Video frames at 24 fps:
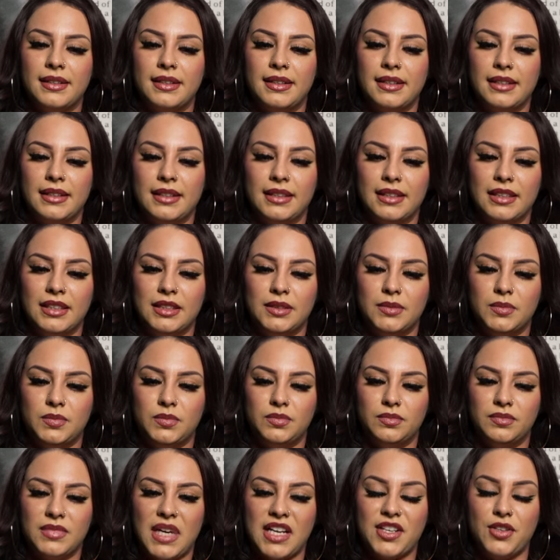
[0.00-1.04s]

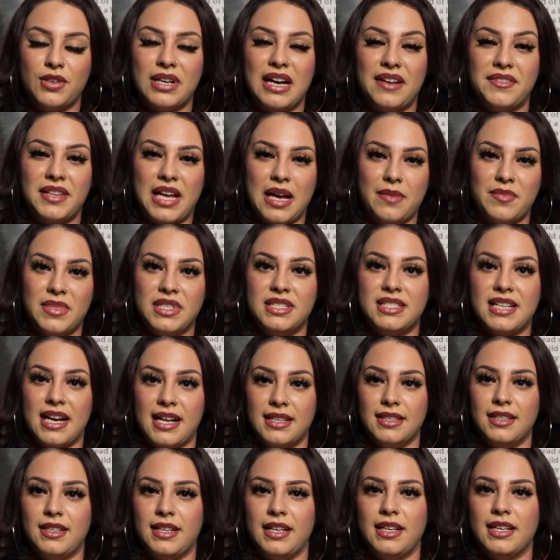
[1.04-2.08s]
and you have that
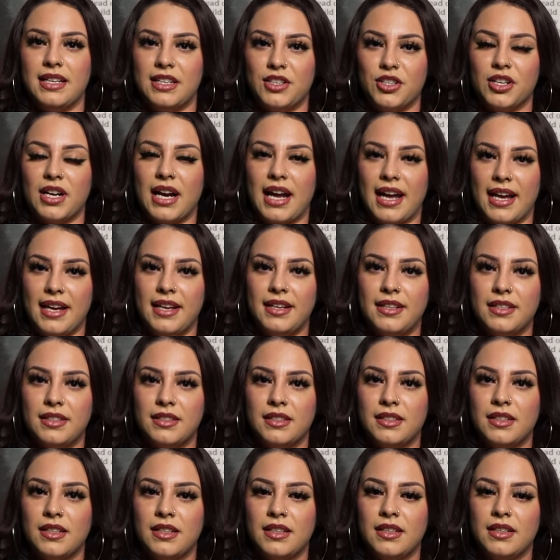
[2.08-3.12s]
mentality in your head,
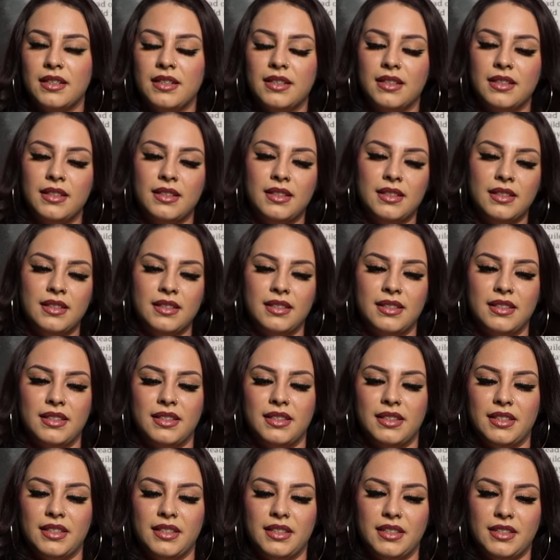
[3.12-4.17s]

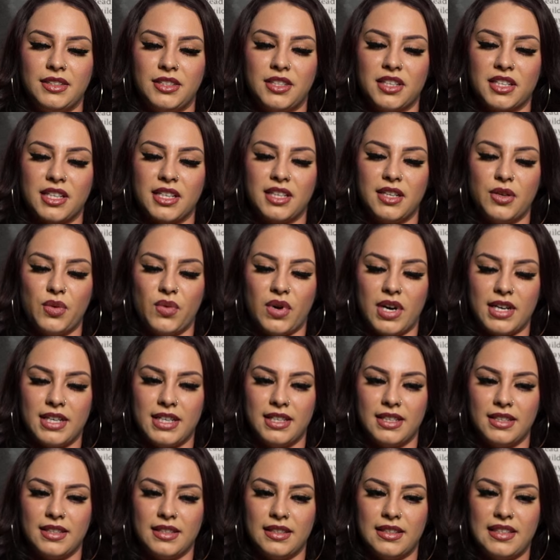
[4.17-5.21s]
you're gonna
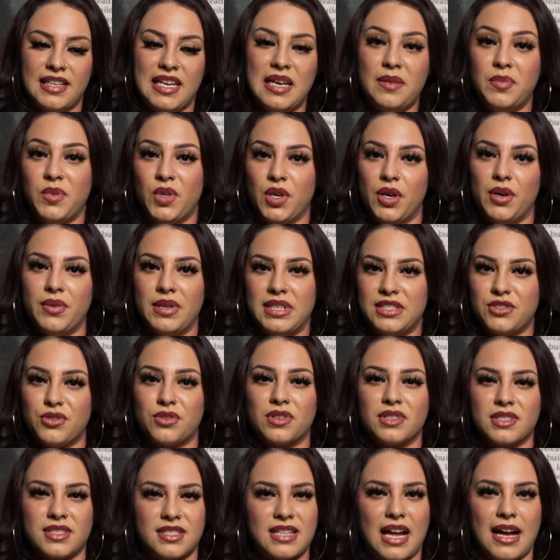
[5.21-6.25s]
wanna keep going
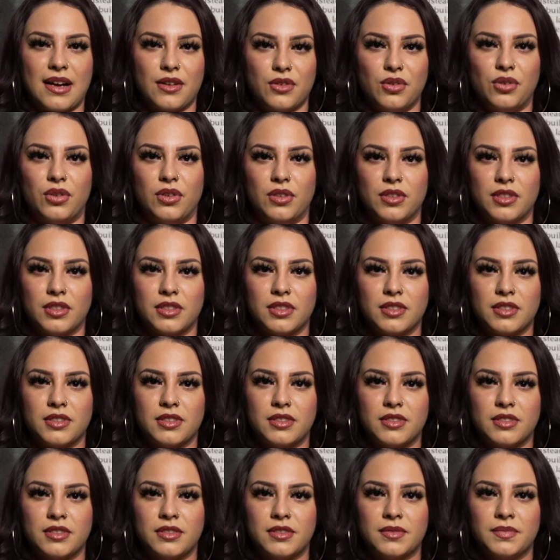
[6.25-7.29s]
towards that goal.
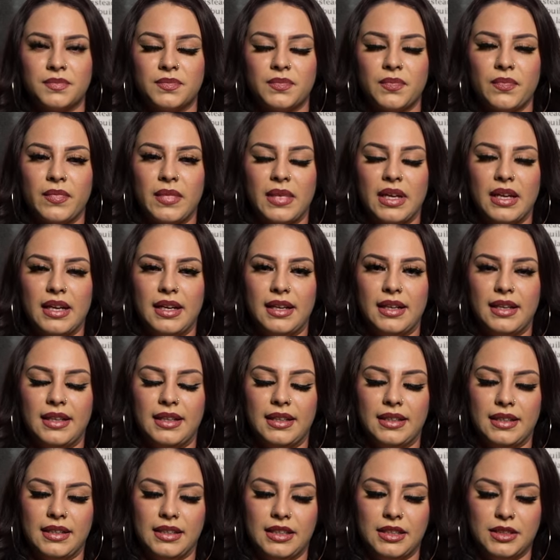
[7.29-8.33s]

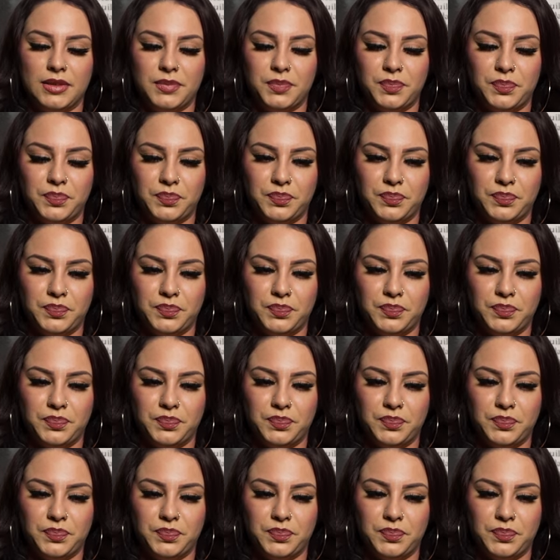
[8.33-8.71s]
But